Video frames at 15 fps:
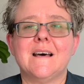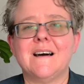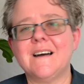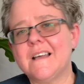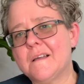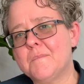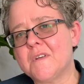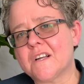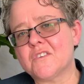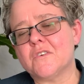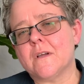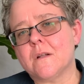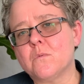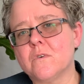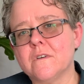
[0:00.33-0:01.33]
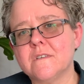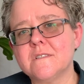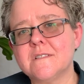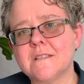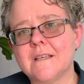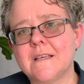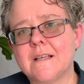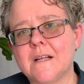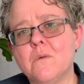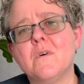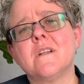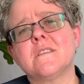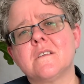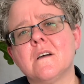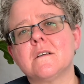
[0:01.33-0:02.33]
Hi, I'm Dr. Edwards, and I
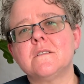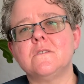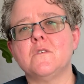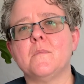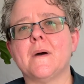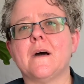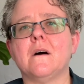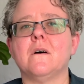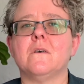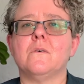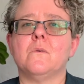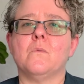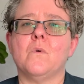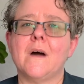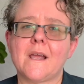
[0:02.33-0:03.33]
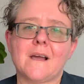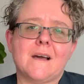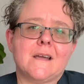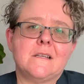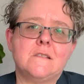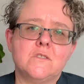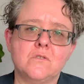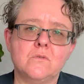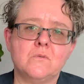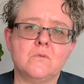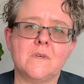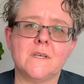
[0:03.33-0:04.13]
want to talk to you about why I do